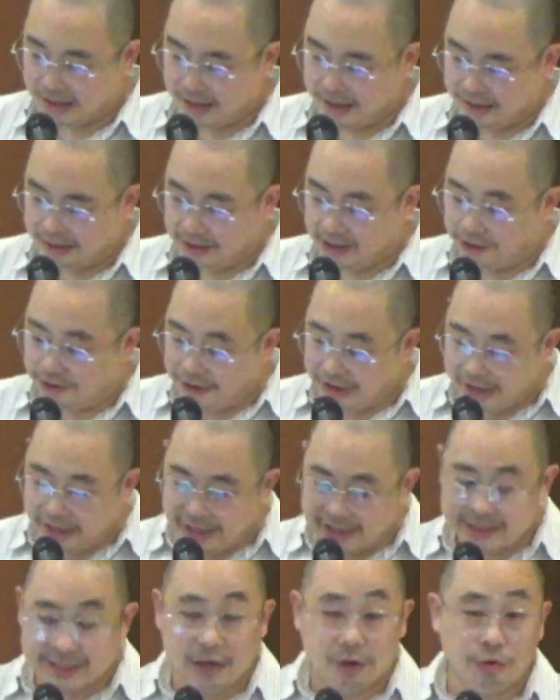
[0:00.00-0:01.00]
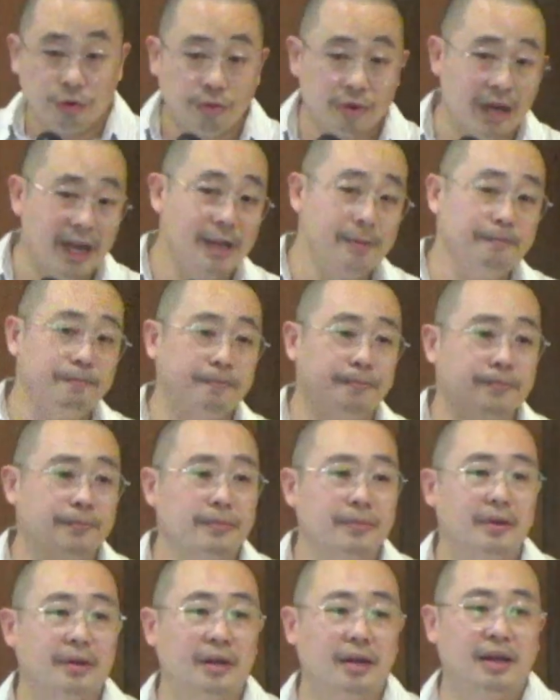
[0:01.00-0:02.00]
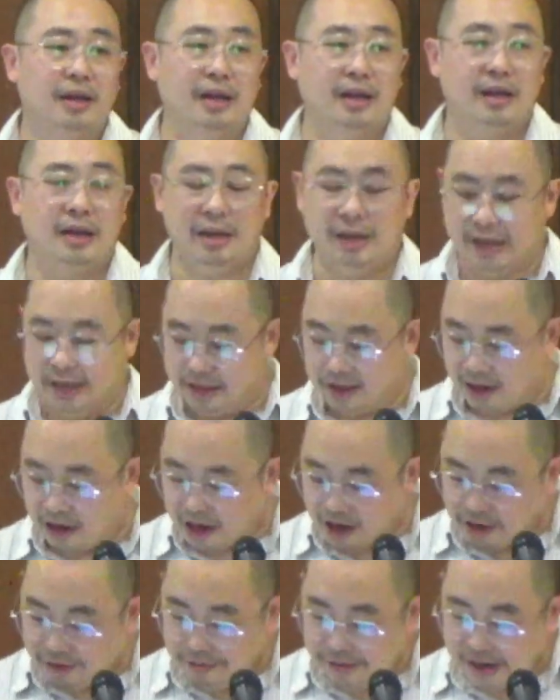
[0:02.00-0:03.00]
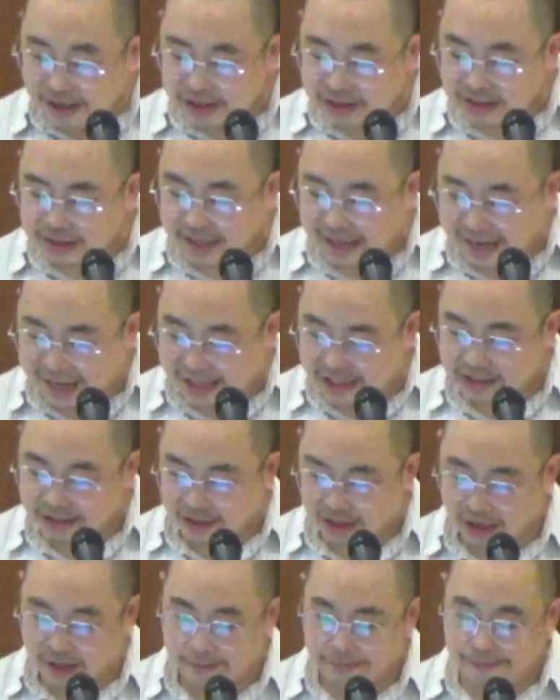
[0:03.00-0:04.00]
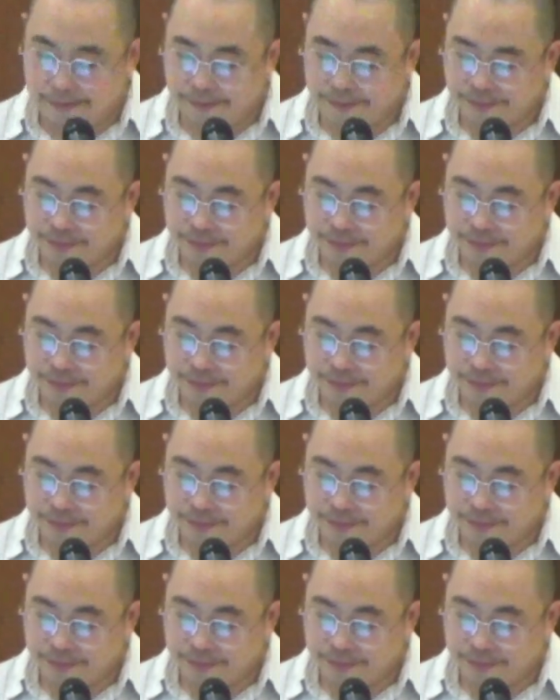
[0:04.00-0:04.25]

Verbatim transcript: The grain is now ripe, and the harvest has come.